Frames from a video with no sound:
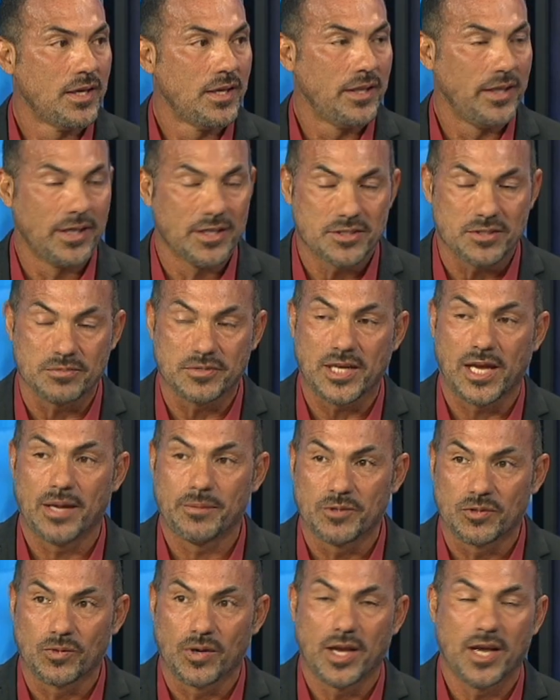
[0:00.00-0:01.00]
they get some
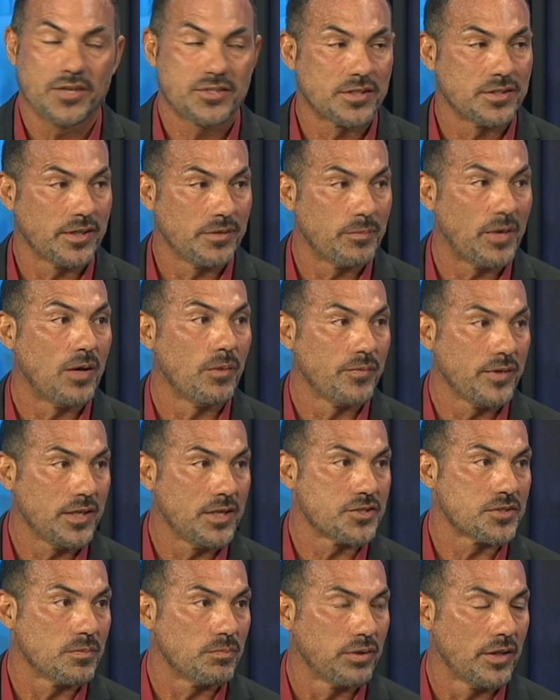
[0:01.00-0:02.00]
time to rest and hopefully
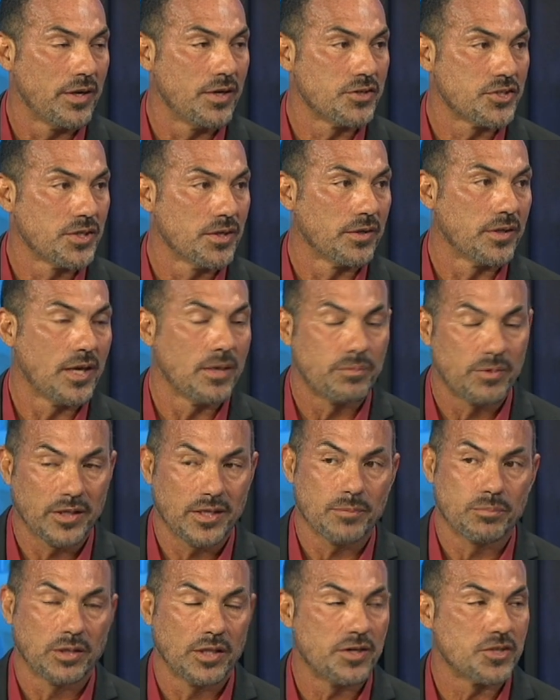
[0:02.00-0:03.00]
get some players healed up and
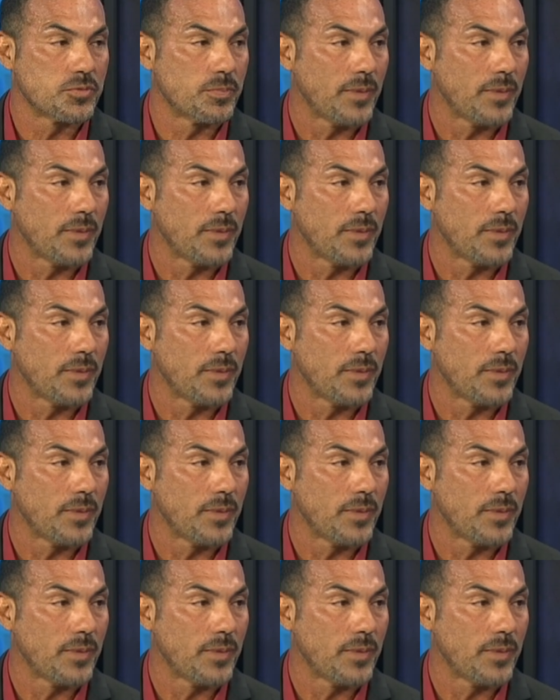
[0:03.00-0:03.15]
get players